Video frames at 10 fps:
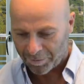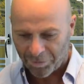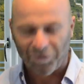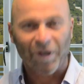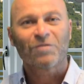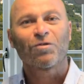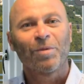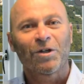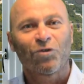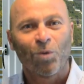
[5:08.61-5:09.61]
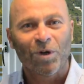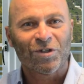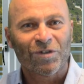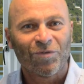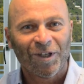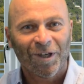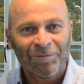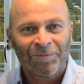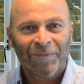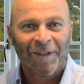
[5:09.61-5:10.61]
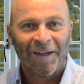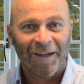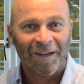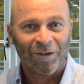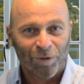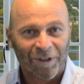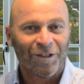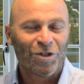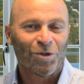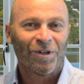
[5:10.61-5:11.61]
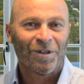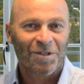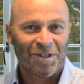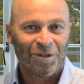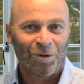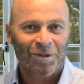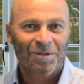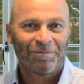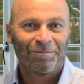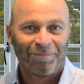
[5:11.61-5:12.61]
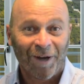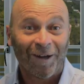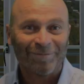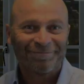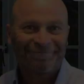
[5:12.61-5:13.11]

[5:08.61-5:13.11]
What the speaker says: Thanks very much for watching this video, and really enjoy the C-Talks. Bye.